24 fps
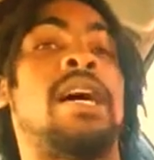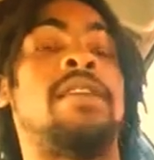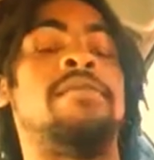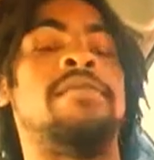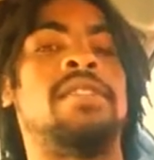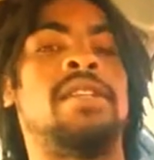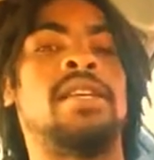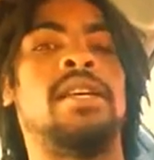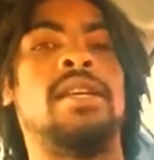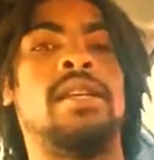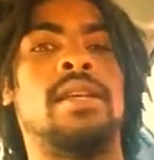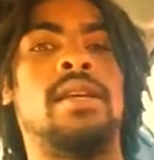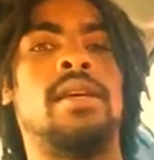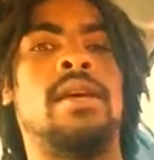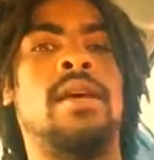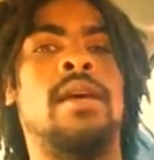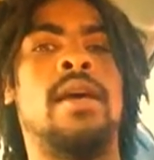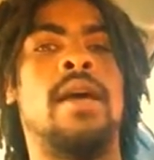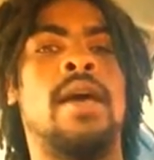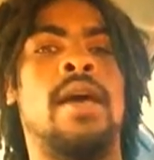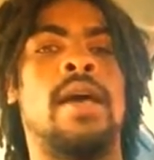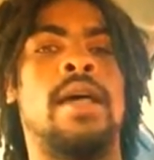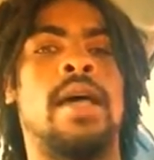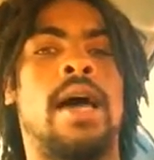I've seen it.
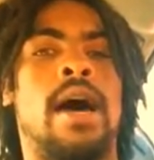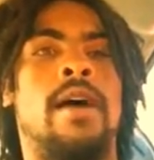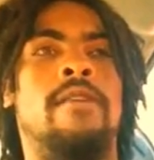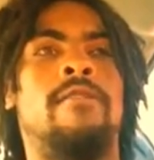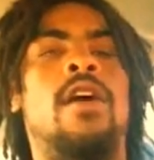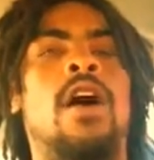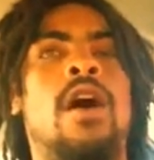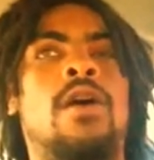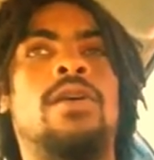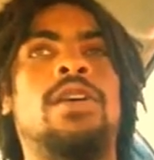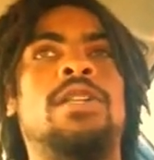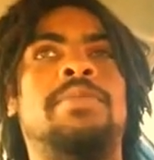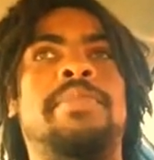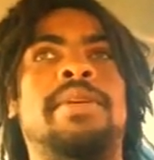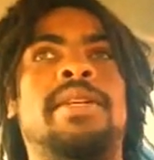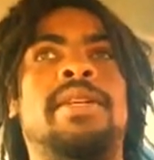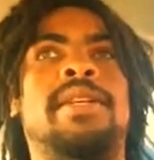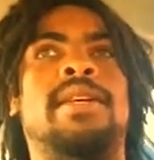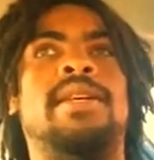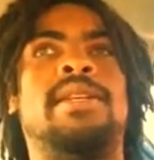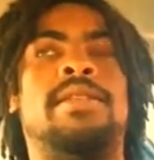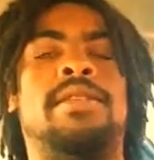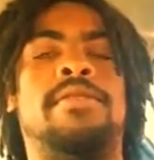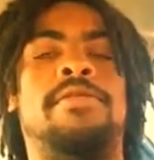I've always been
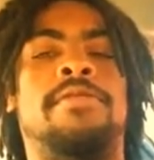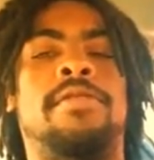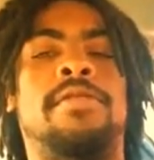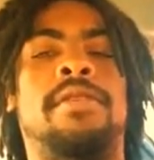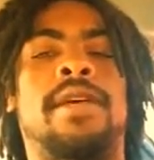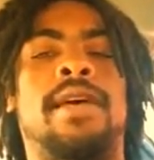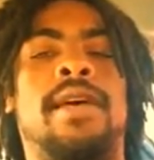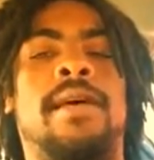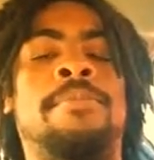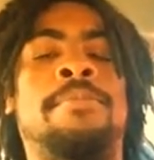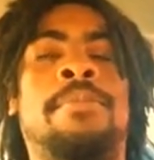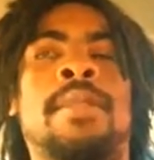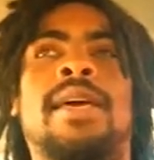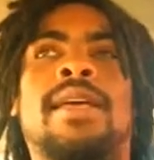destined for that.